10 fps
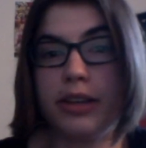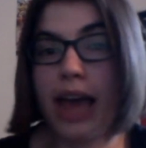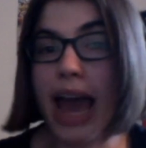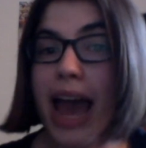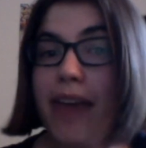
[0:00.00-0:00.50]

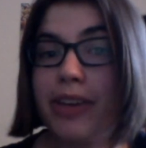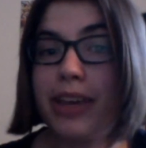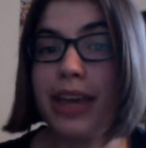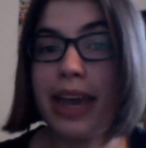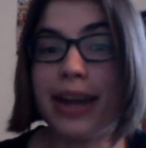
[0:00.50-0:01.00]

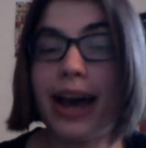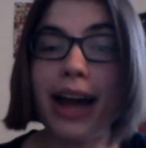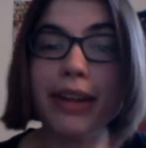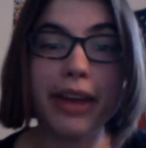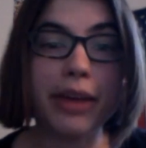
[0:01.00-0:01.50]
Having an
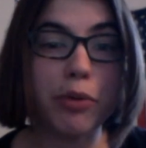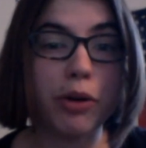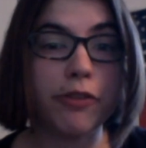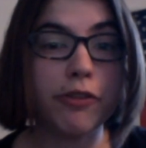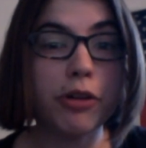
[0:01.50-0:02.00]
online
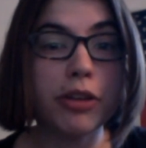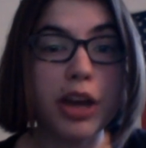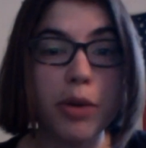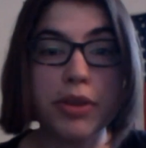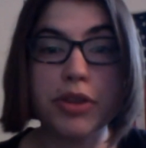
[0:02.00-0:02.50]

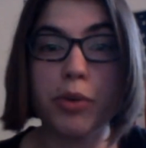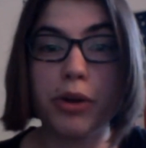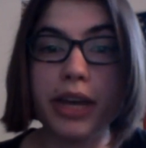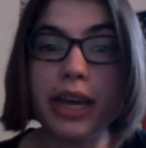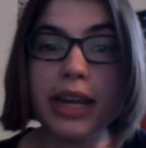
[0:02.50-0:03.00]
portfolio with your
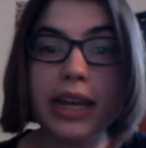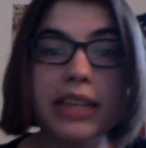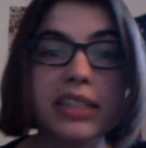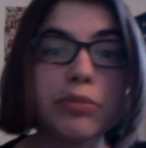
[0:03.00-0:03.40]
work in it is the